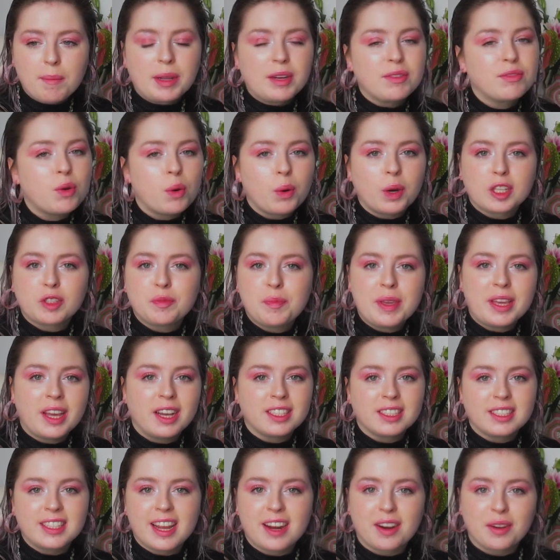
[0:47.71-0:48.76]
But of course,
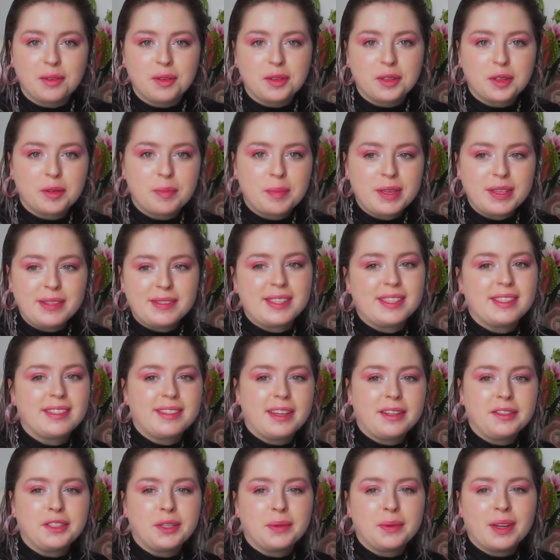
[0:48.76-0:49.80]
because they are older pieces
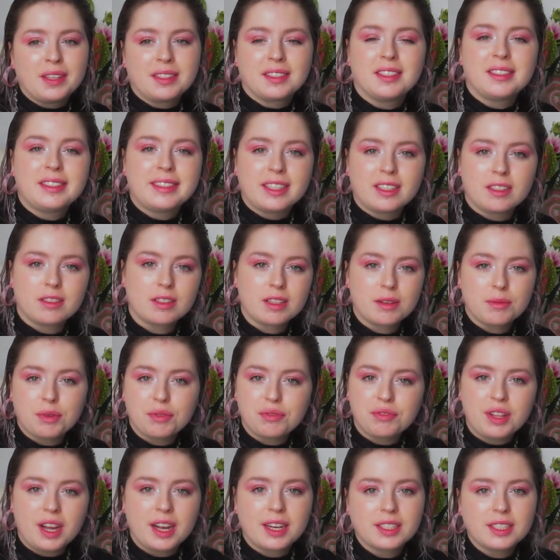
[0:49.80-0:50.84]
that don't necessarily
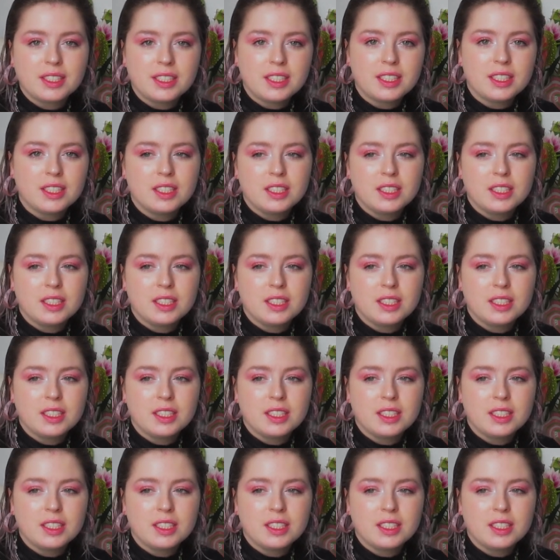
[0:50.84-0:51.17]
reflect